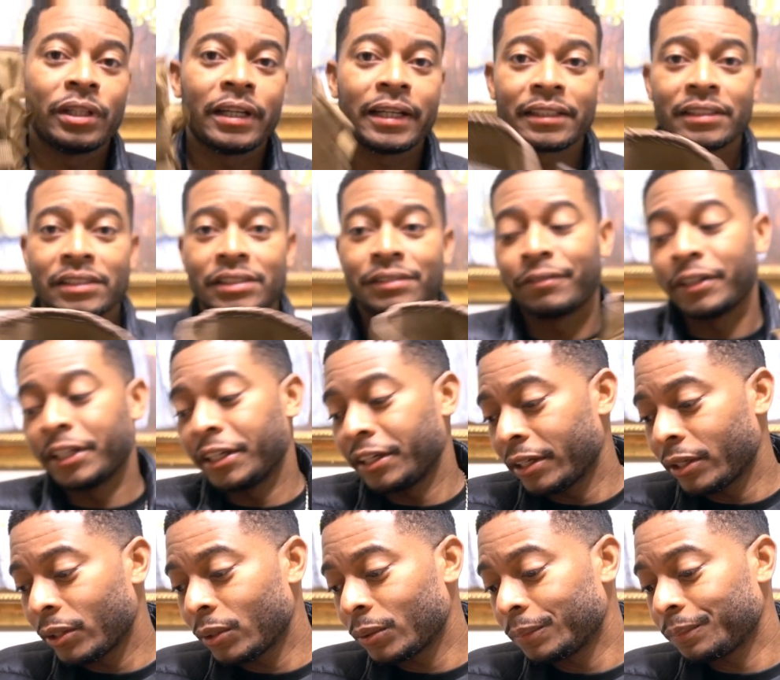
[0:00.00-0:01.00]
like this
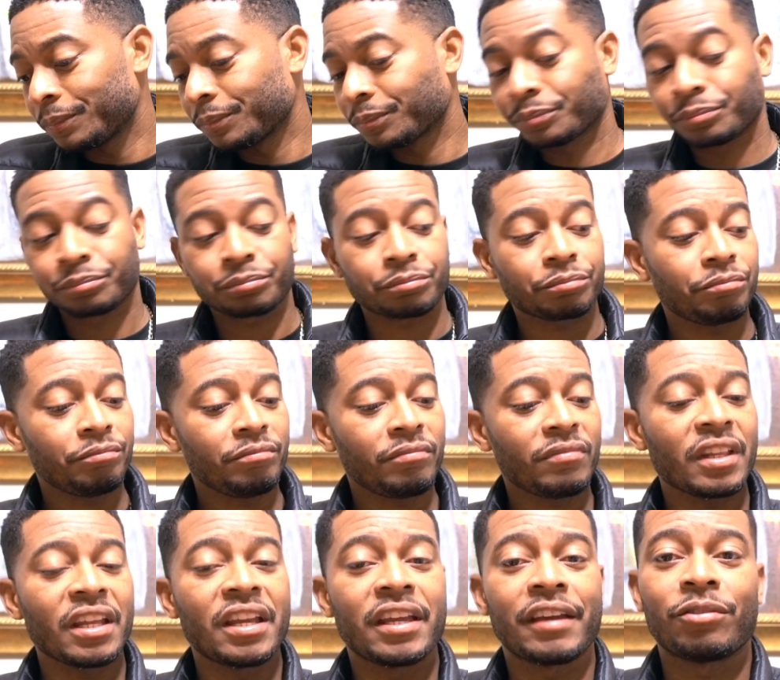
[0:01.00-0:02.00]
video.
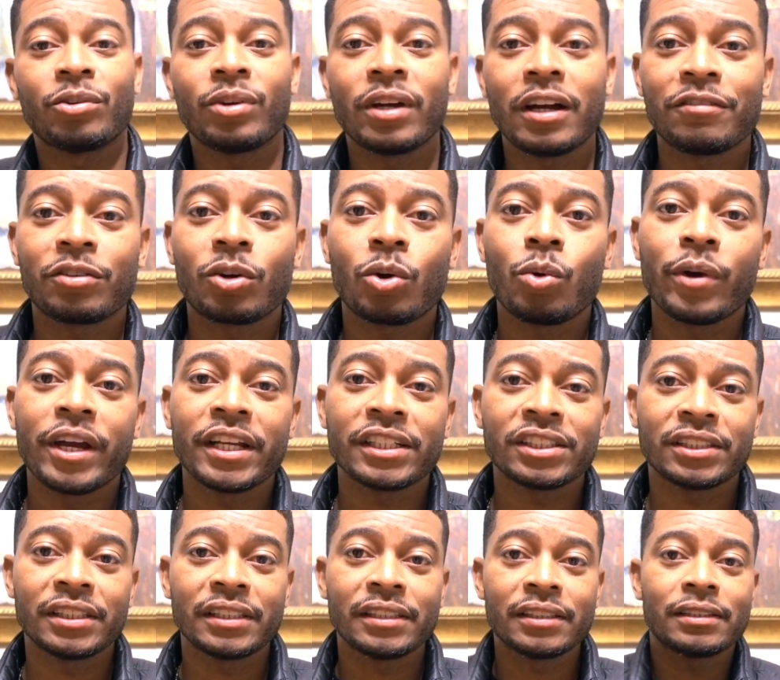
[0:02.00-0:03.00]
If you have
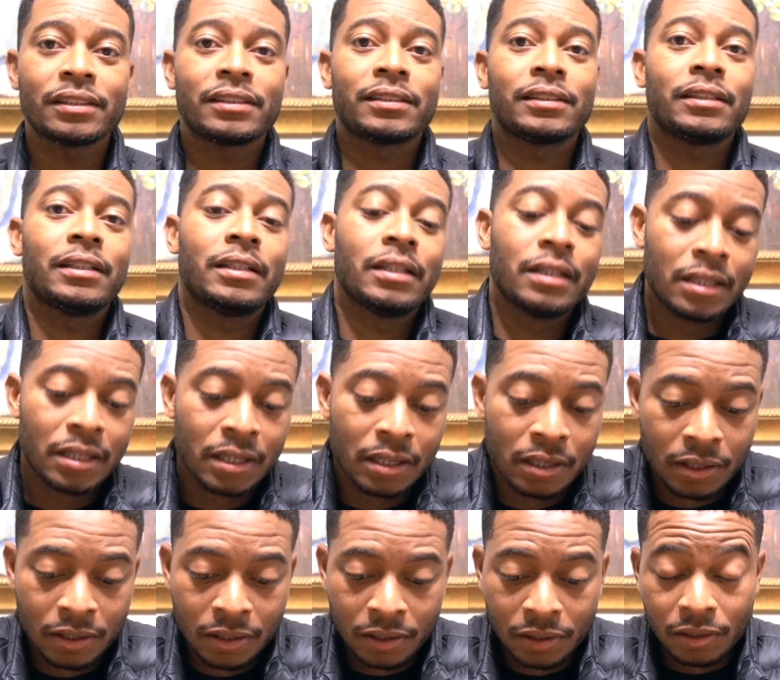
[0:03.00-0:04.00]
questions,
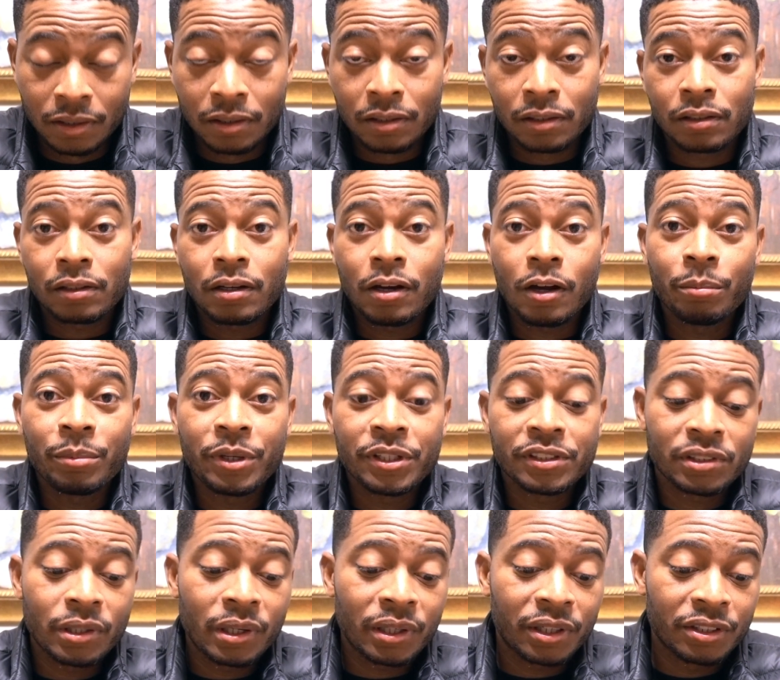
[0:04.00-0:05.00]

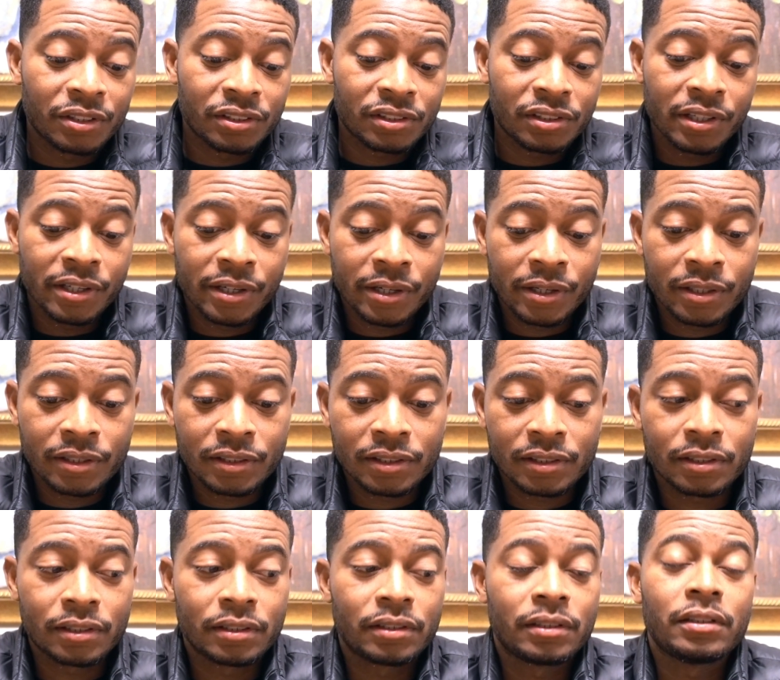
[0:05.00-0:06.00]
comments, or
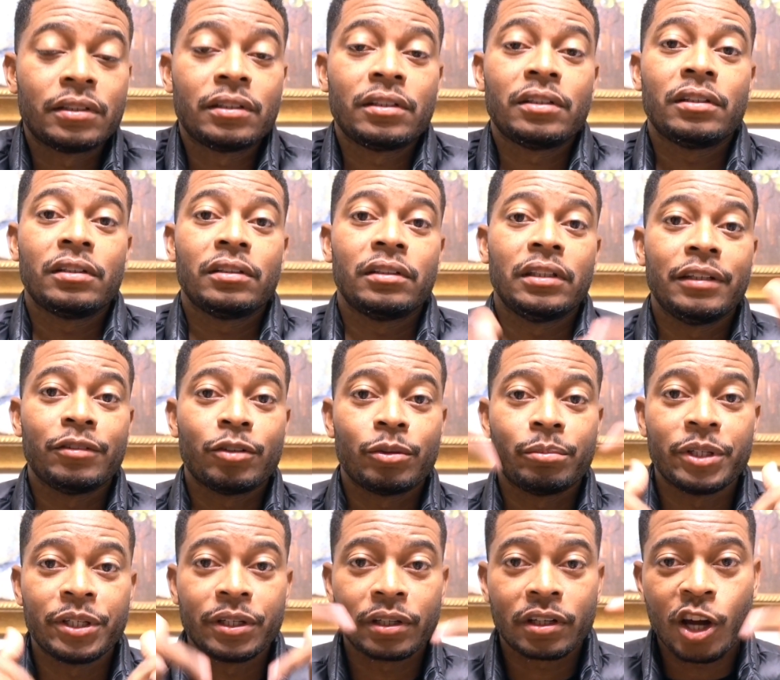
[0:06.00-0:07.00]
concerns, leave
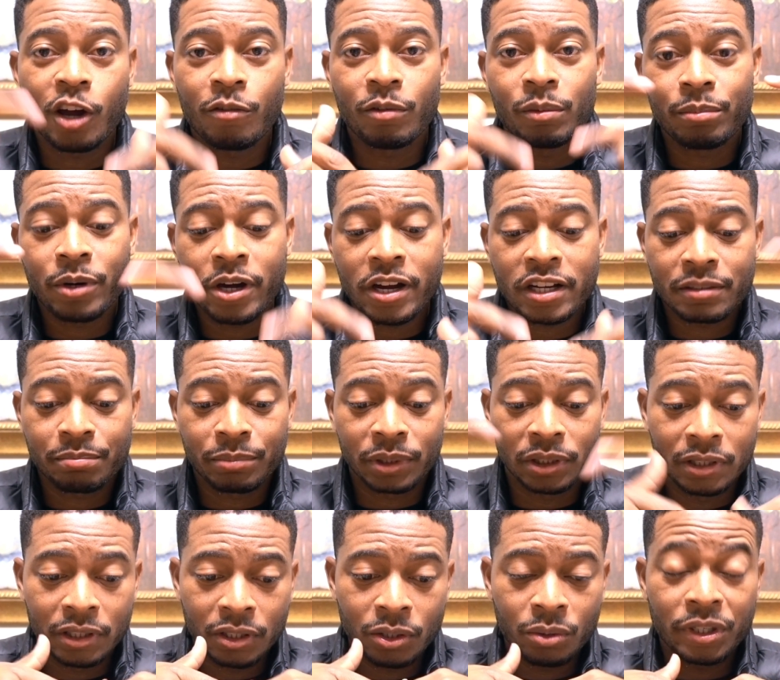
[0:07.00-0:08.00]
them in the comment box
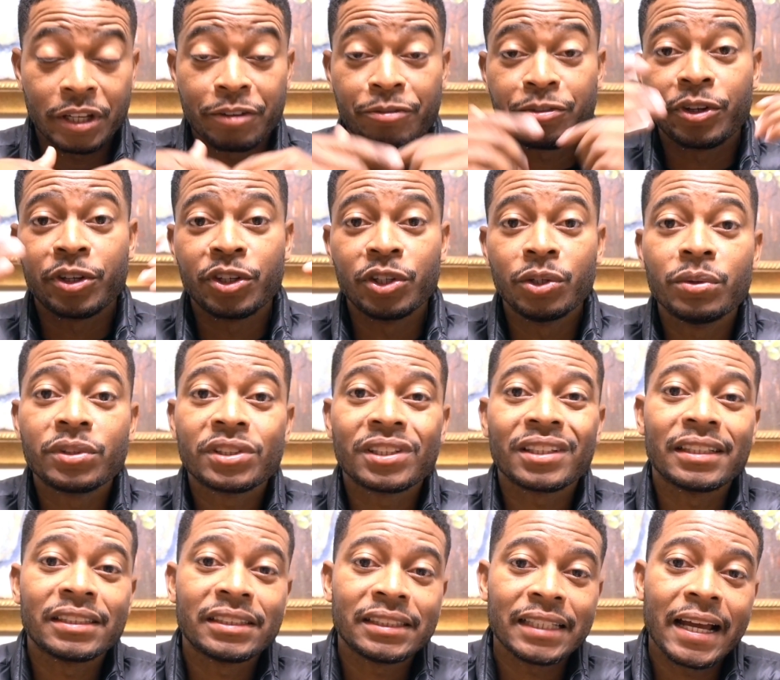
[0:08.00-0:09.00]
below. If you're new to
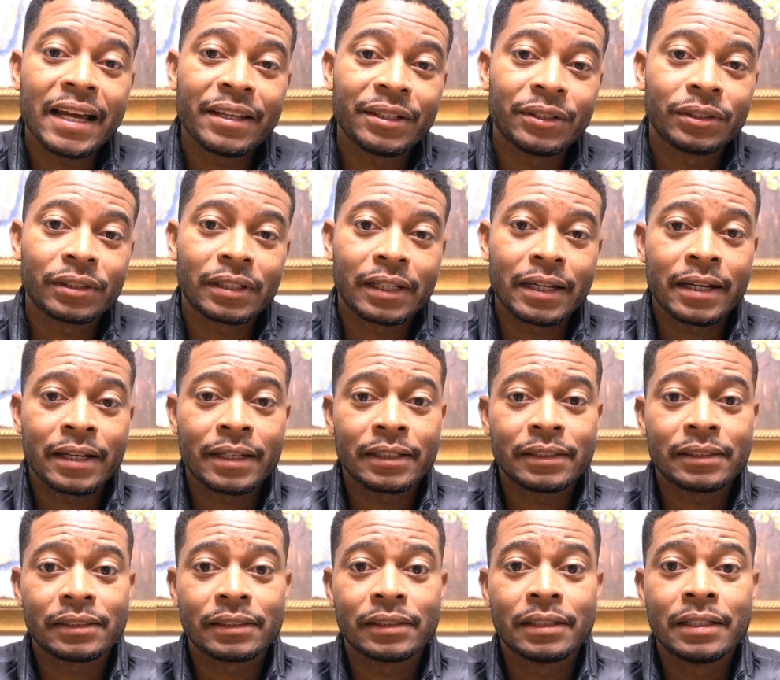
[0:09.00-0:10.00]
the channel,
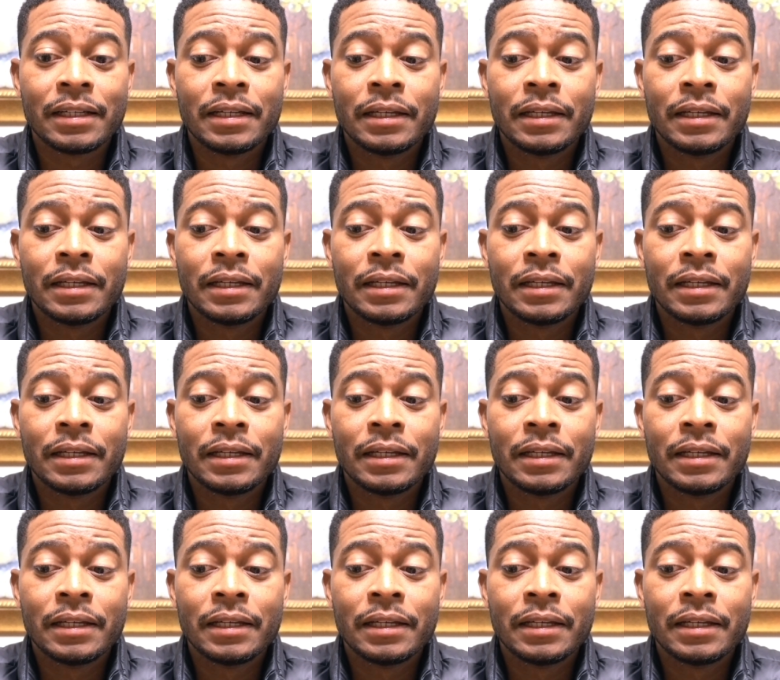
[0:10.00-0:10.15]
guys,